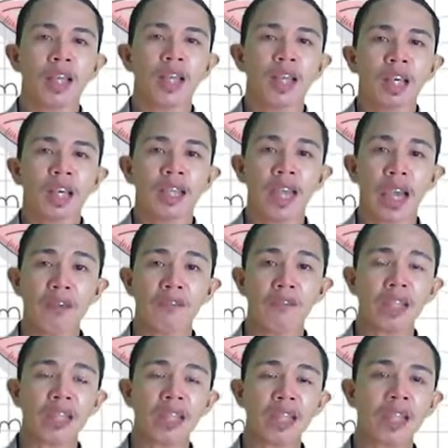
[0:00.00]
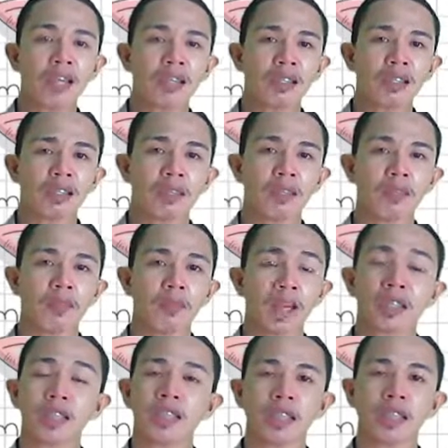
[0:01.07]
The average hair growth
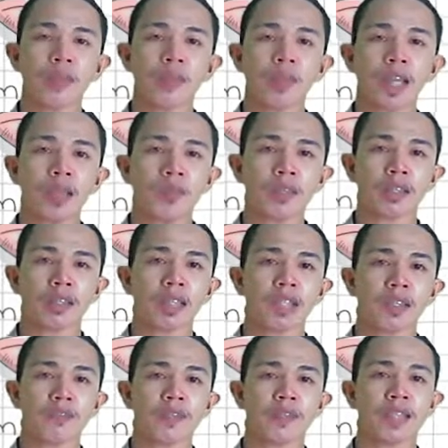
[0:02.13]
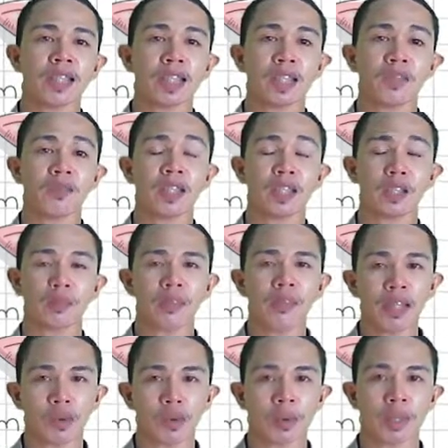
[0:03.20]
measured in millimeters for 6 months were
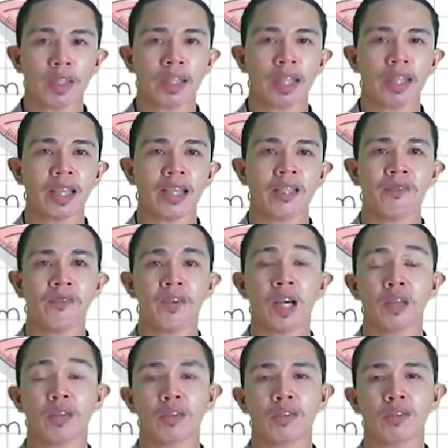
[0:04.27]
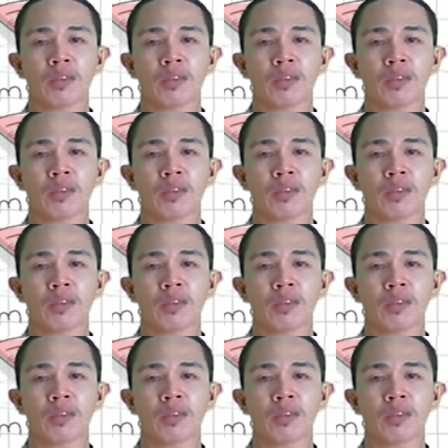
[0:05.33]
recorded as follows.